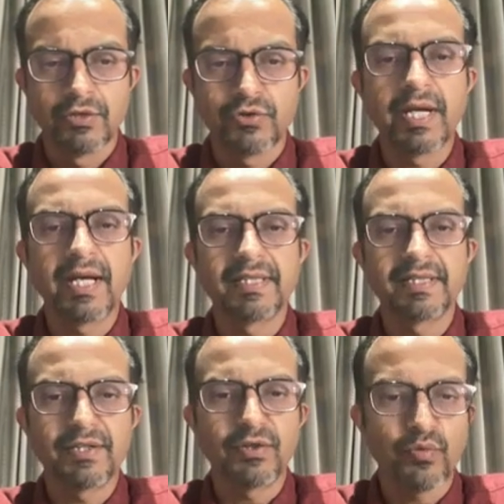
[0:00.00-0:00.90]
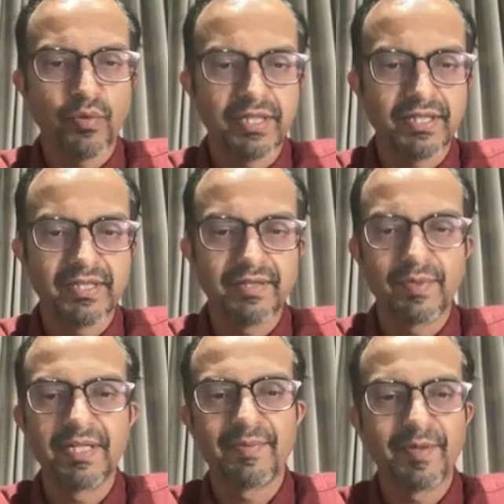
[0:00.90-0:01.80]
so I'll answer your question in
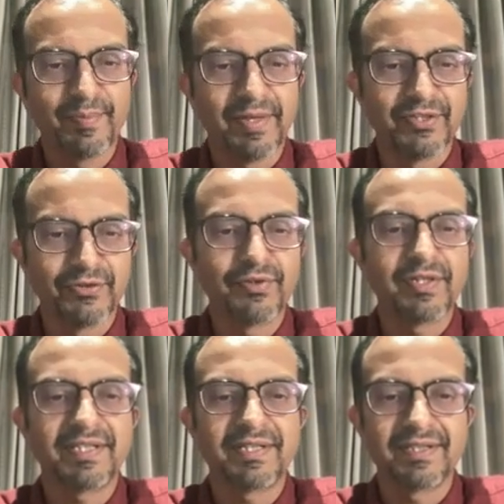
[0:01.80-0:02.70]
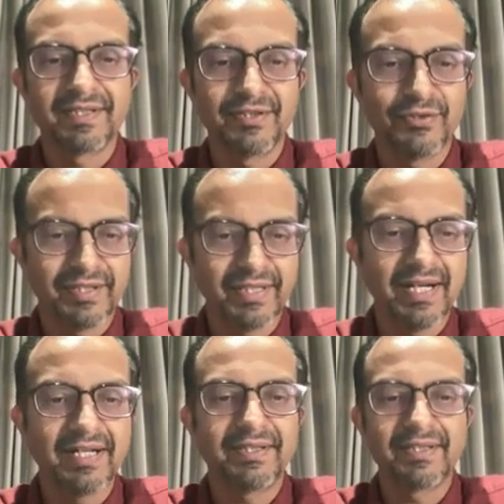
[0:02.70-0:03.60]
multiple parts. First, you
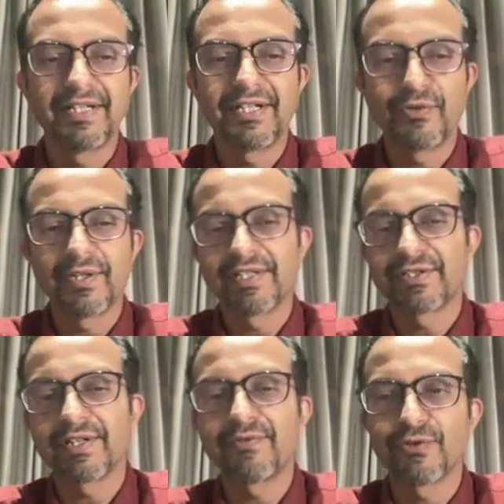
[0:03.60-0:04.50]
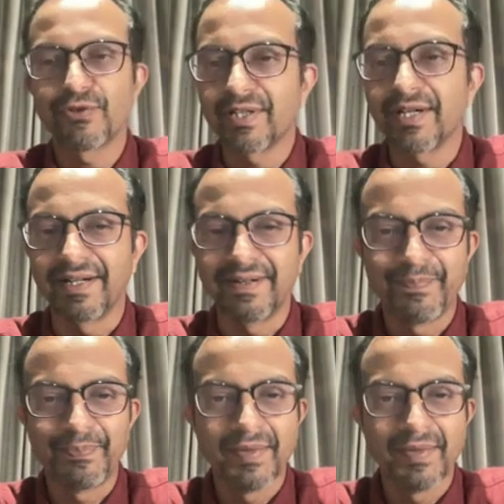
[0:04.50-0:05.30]
said at 32 it is tough to start.